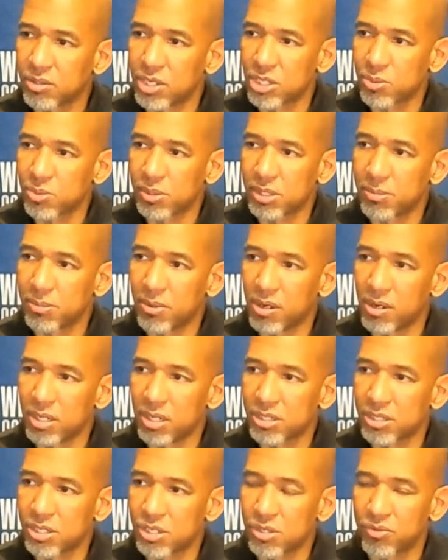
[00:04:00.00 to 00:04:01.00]
Chris with the
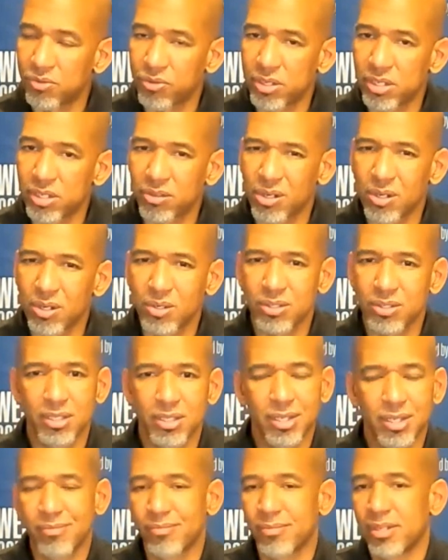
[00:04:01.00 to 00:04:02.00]
ball to shoot free throws, and
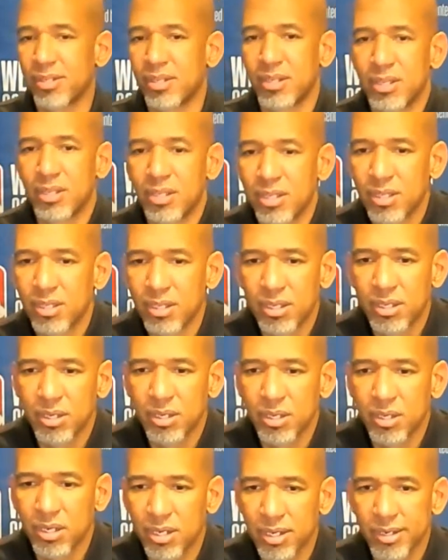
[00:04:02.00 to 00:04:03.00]
then
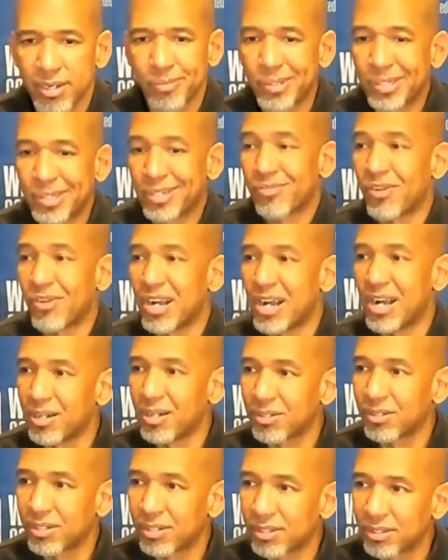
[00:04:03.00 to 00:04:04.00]
we just
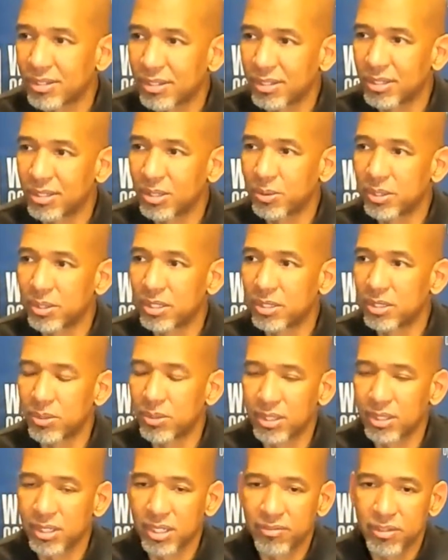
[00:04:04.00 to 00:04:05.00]
fouled. You know, we didn't
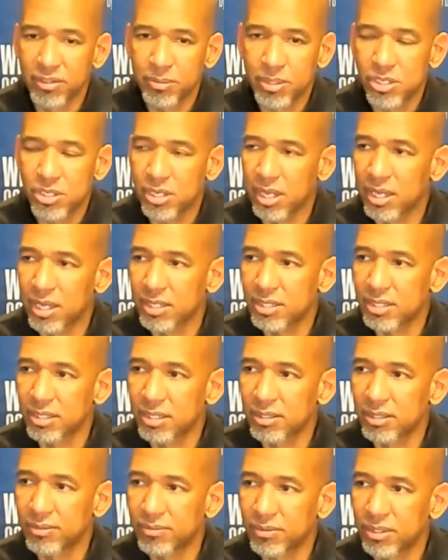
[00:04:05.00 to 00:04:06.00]
want to give them a chance
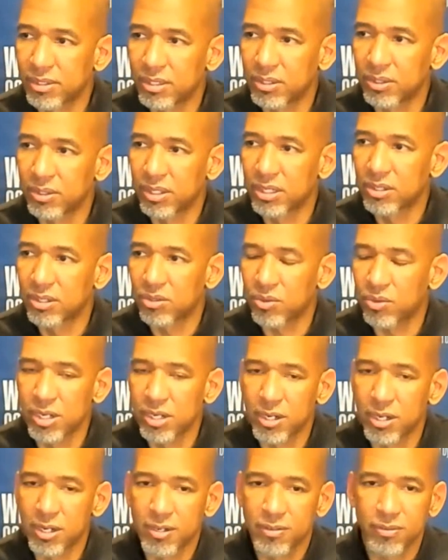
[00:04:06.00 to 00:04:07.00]
to, you know, get a
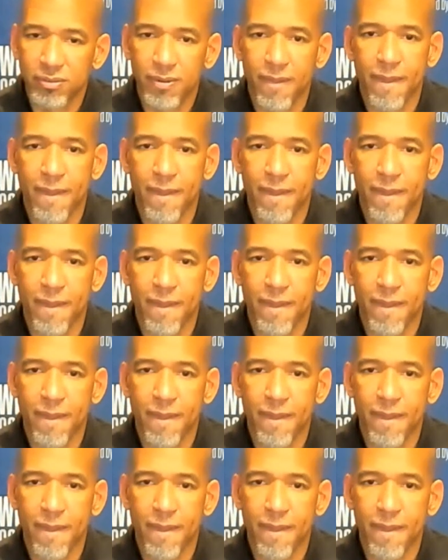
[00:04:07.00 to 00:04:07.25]
three off.